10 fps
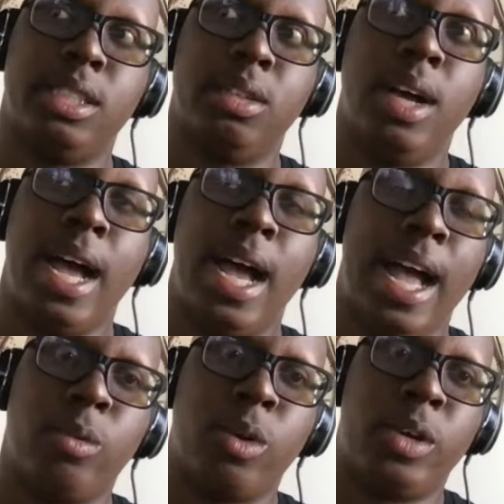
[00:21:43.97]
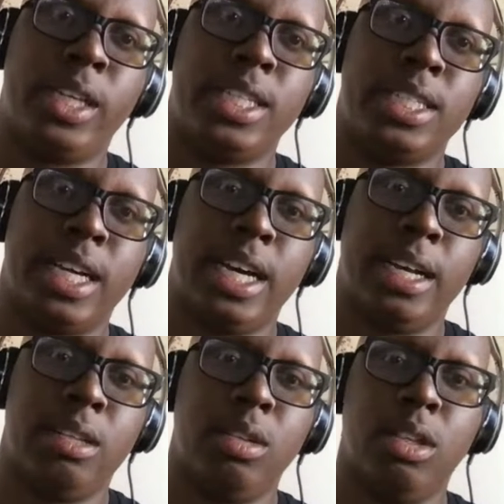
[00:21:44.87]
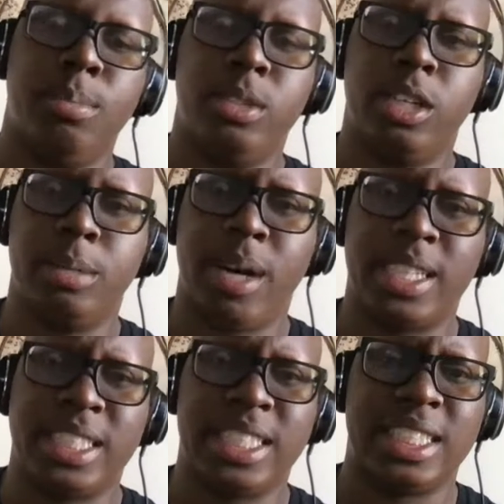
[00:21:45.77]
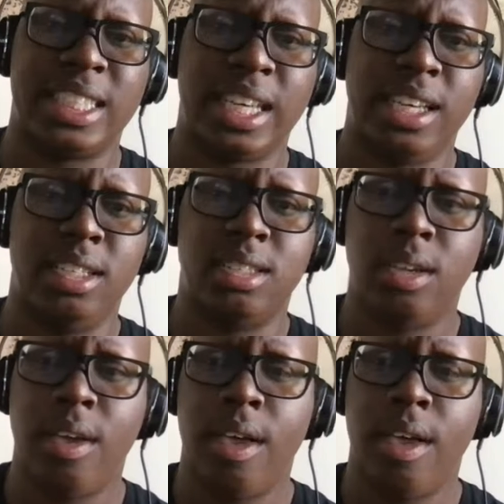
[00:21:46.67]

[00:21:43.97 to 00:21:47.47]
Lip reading: have to work on the inside, do a little bit dirty boxing against the cage.